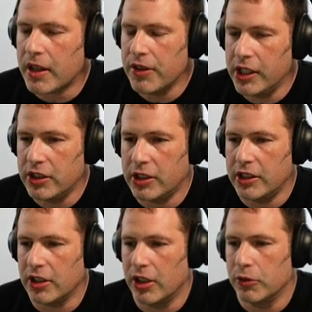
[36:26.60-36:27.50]
this
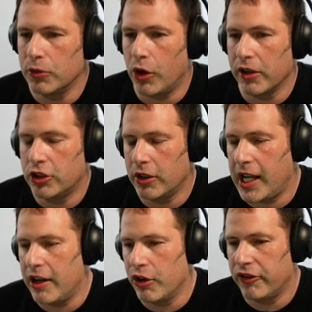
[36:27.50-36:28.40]
is, or took
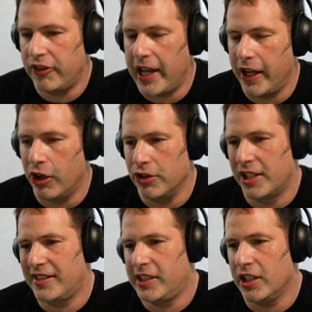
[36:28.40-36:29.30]
out or fail, and you're
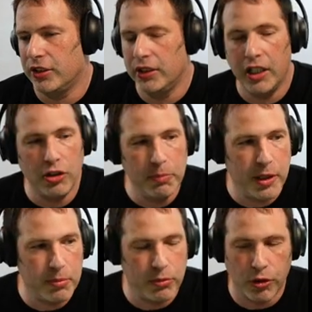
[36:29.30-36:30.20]
going to see a little
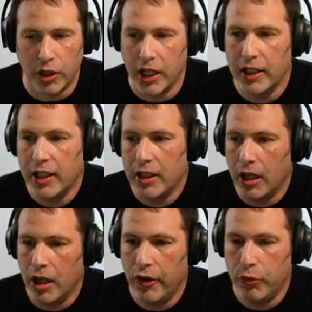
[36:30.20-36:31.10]
bit more
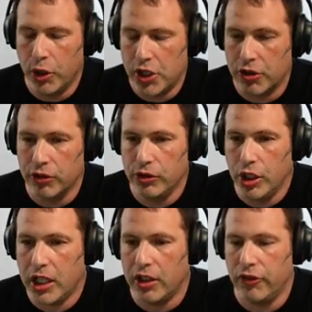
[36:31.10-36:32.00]
of what you're
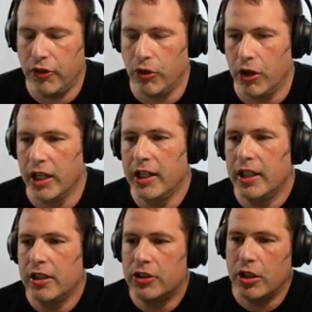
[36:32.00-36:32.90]
looking for
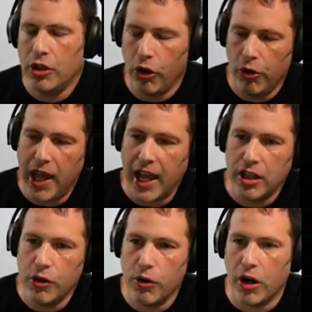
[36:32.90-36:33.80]
to know
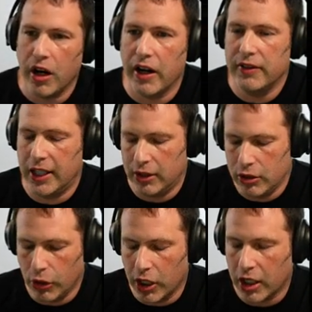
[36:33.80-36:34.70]
that you are, that the
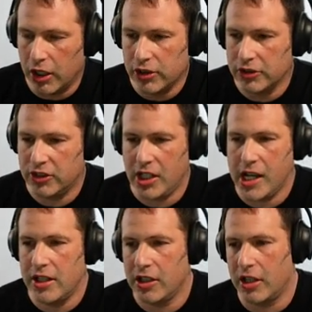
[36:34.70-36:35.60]
dog
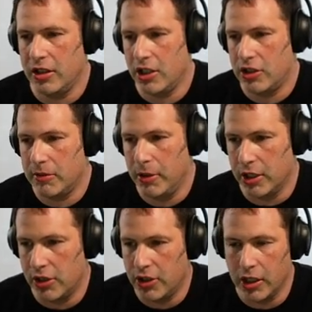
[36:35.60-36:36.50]
understands a condition
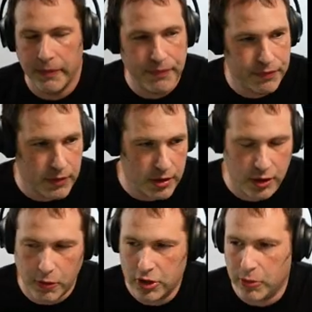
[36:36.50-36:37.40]
punisher.
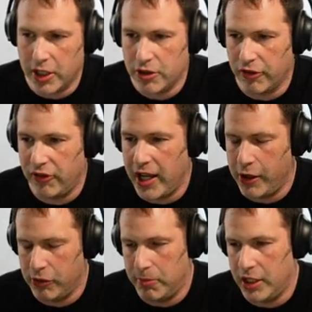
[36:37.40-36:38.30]
So let's watch your
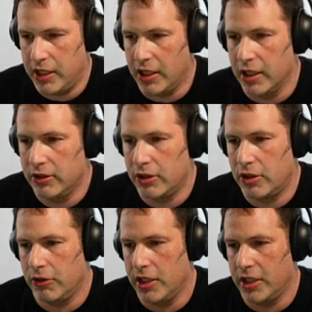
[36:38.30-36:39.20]
Feo a bit here to
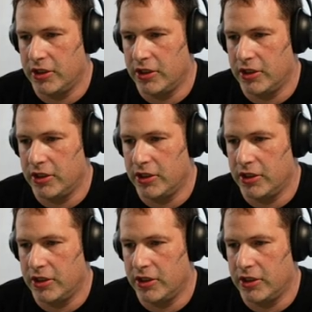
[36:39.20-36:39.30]
show you an